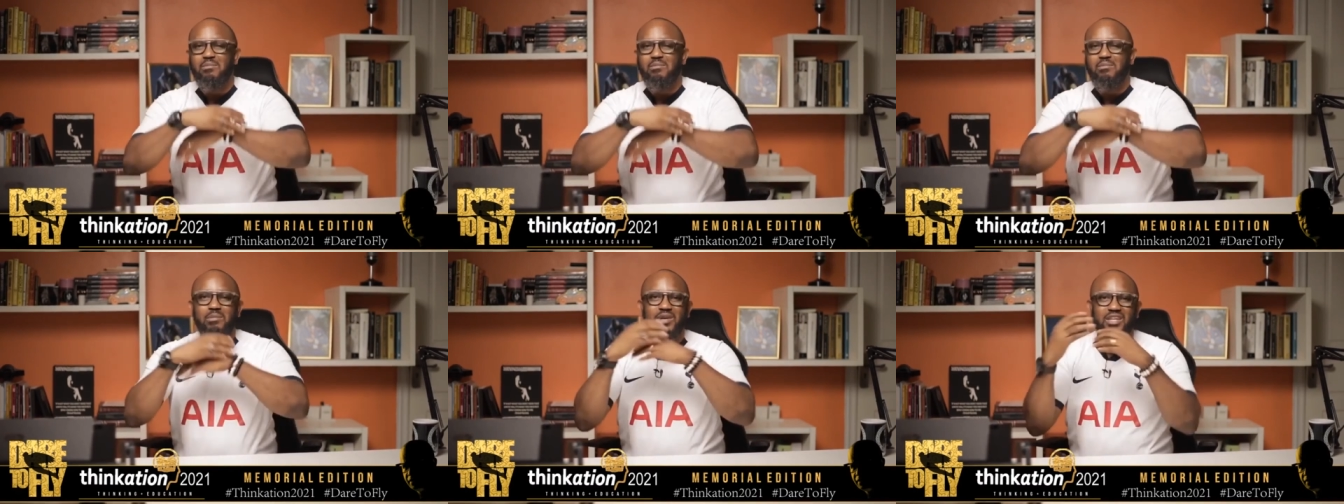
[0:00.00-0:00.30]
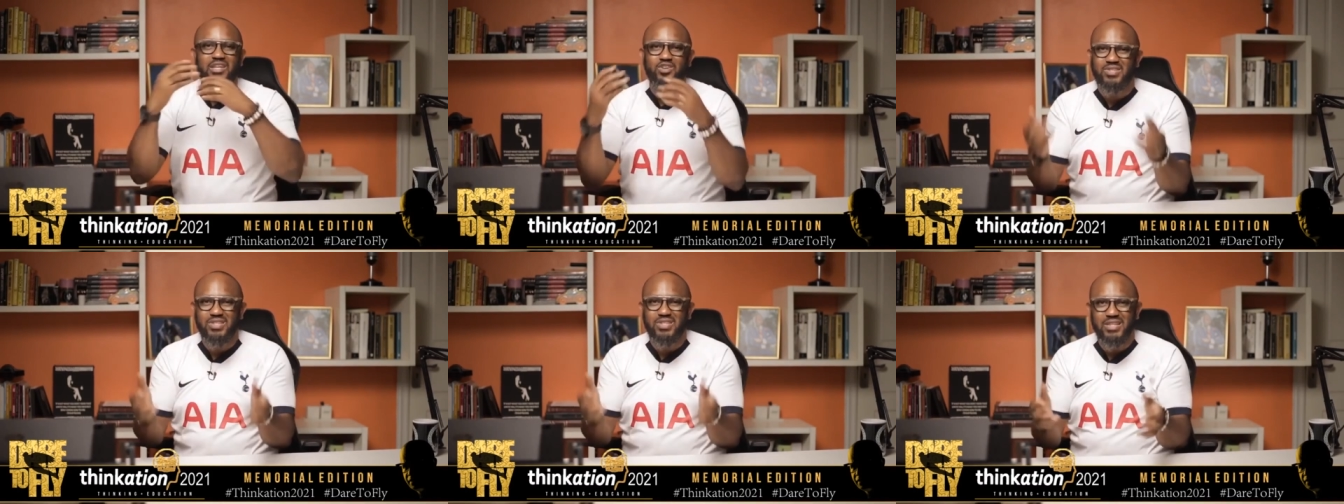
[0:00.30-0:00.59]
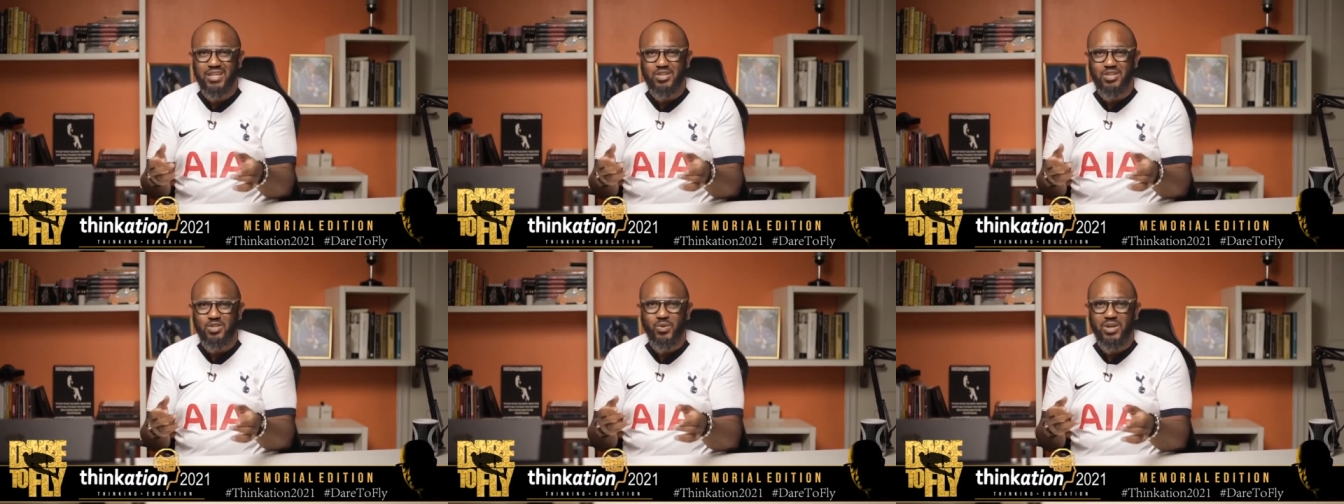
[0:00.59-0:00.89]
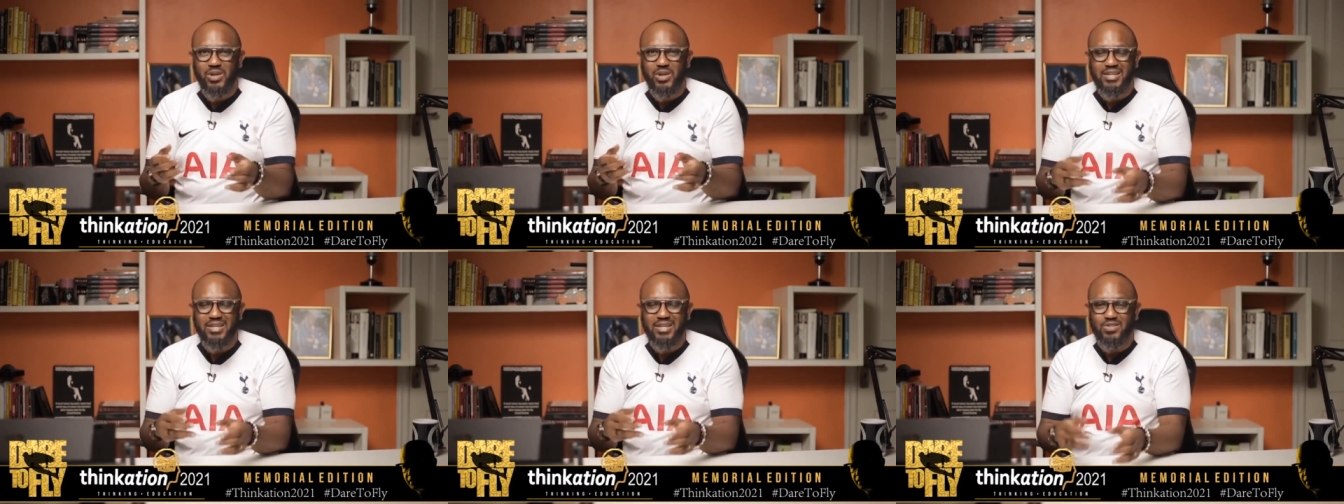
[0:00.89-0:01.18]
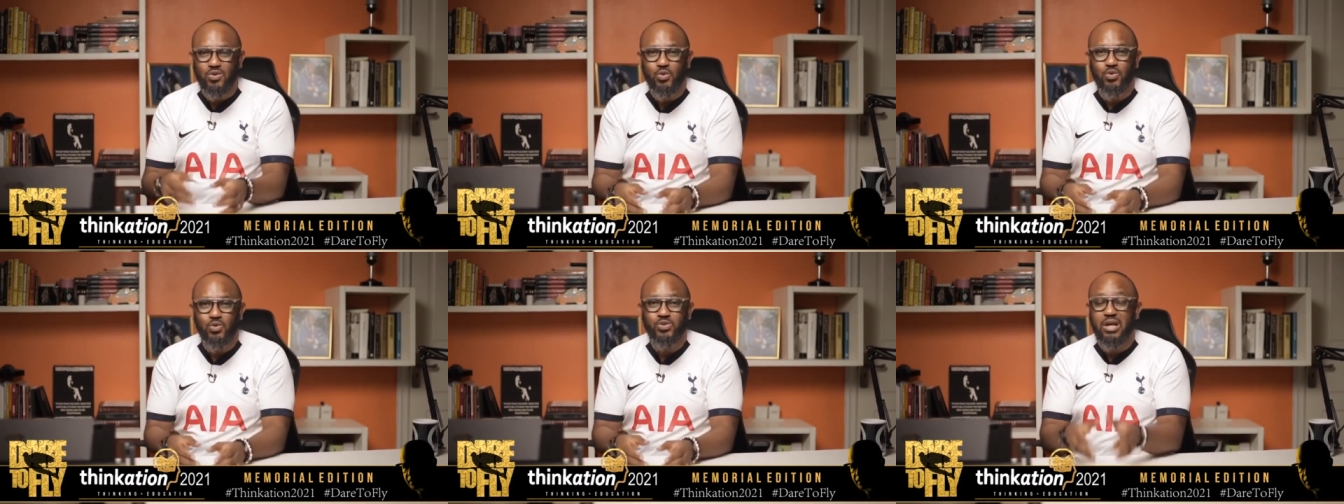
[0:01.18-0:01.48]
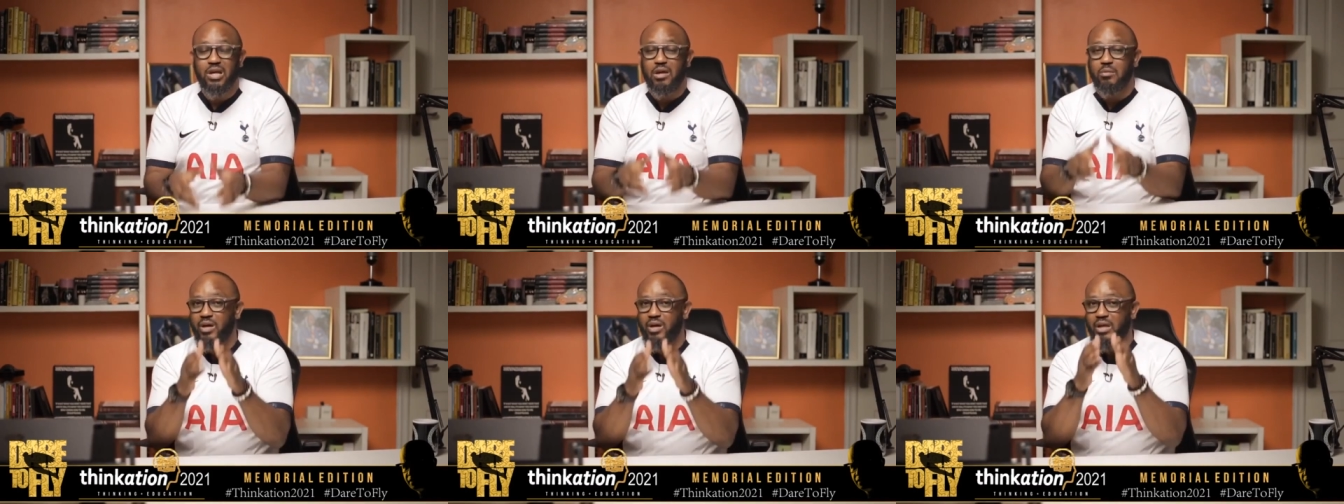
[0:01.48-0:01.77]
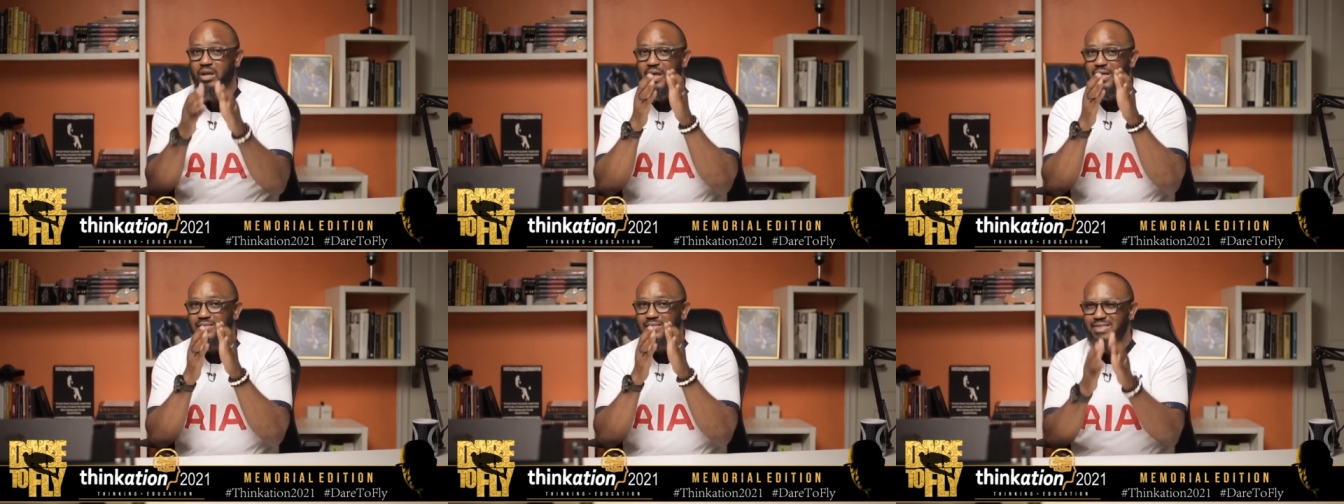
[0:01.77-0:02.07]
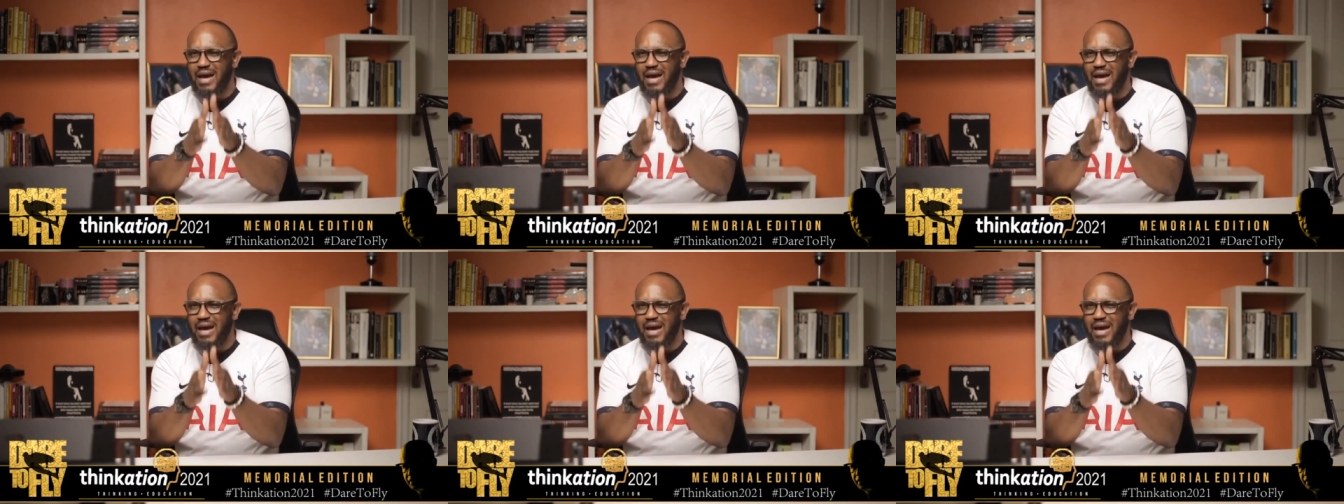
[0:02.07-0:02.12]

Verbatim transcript: Maybe he just needed to relax and cool down. But